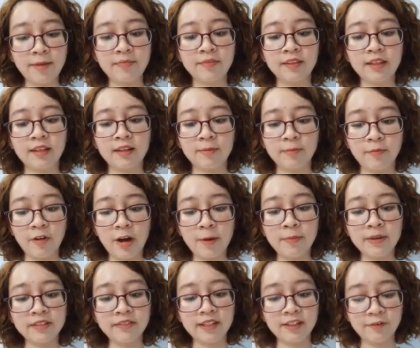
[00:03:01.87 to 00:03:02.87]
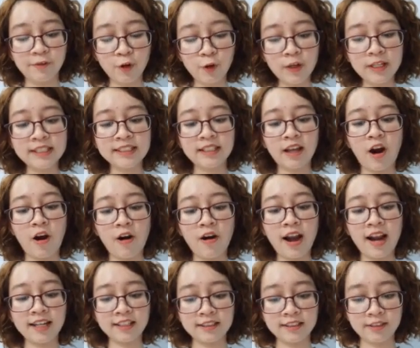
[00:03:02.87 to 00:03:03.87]
is very much influences your
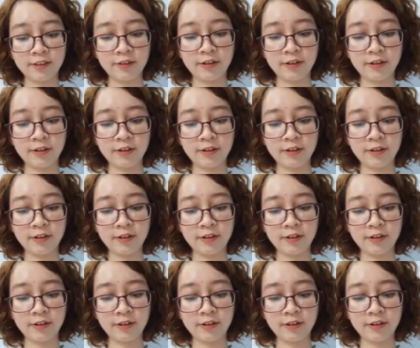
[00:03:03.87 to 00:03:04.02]
action